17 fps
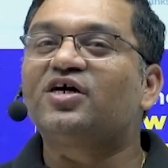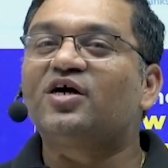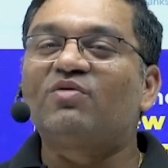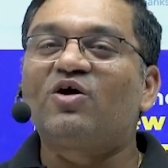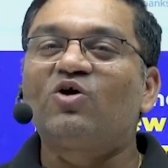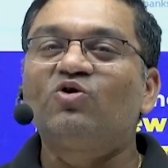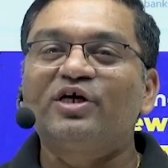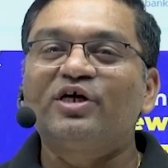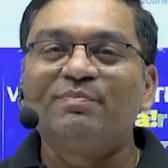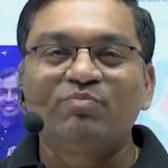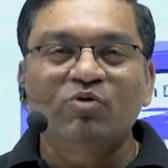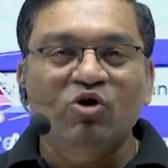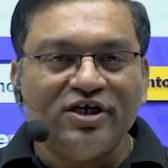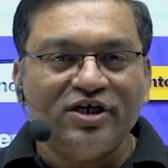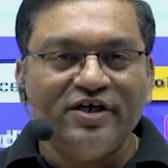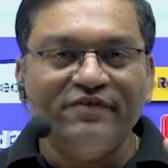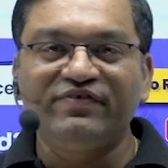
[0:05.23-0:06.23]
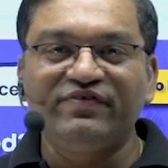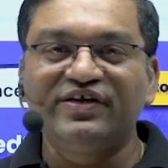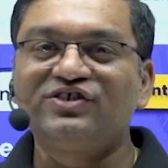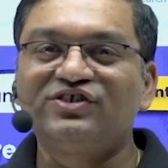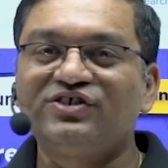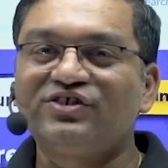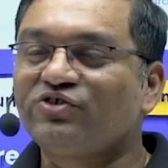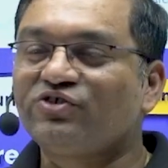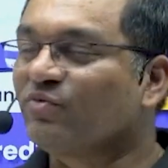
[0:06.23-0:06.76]
about important
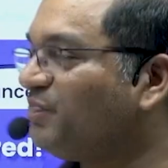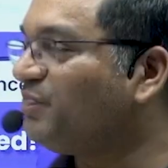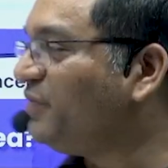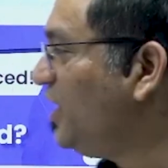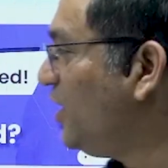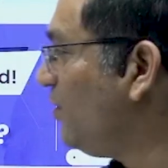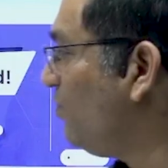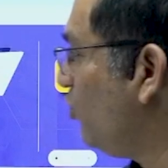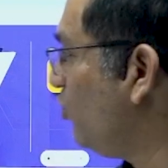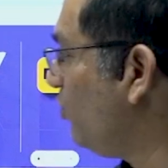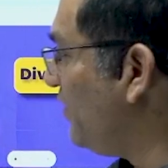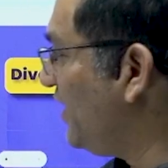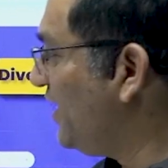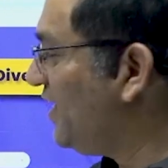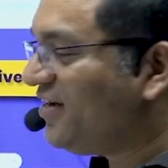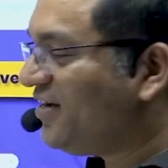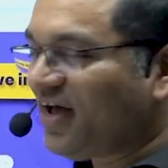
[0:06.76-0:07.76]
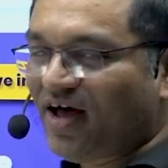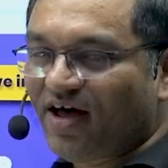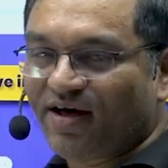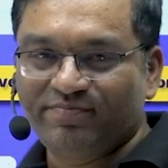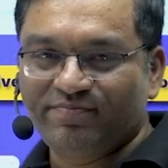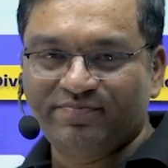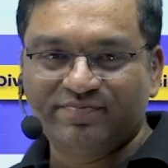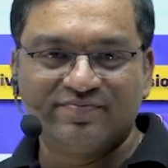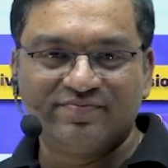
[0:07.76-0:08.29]
features of P W MedEd app.